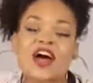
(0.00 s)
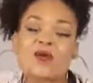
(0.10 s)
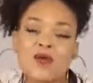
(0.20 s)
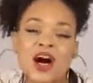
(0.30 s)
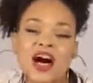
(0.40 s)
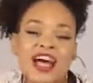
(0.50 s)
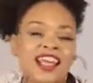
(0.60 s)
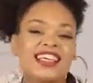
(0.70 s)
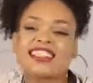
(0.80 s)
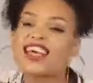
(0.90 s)
Quad
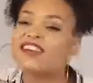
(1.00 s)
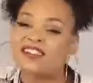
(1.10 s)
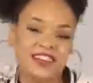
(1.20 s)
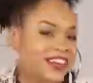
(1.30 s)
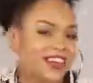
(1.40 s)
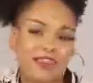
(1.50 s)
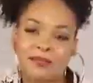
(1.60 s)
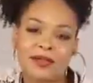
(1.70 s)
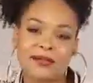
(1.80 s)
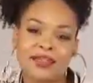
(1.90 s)
is everything,
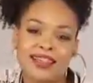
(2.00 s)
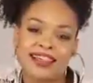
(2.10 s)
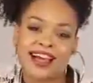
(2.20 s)
baby.